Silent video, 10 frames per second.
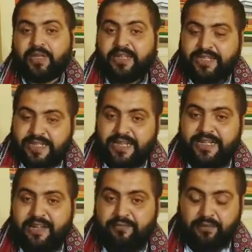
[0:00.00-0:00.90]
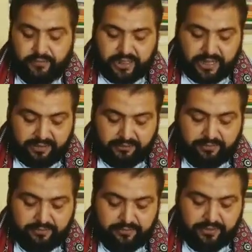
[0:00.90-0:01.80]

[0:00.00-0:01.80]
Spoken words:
Inside novel we have